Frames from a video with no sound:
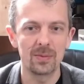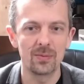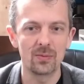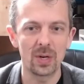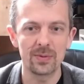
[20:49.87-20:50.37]

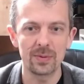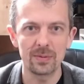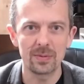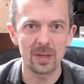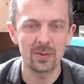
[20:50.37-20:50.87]

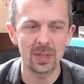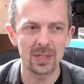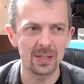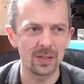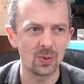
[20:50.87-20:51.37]
rifle, uh, what they
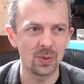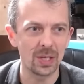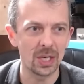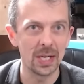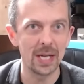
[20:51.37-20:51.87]
tend to call the
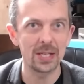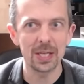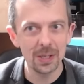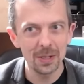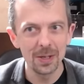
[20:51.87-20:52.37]

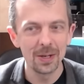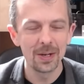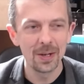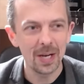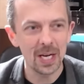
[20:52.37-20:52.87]
kinetic
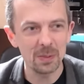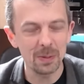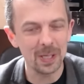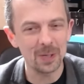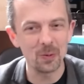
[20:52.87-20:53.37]

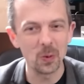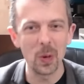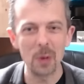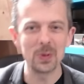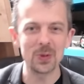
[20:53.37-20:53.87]
aspect of the
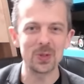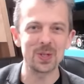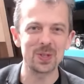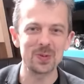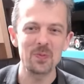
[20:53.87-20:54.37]
weapon system,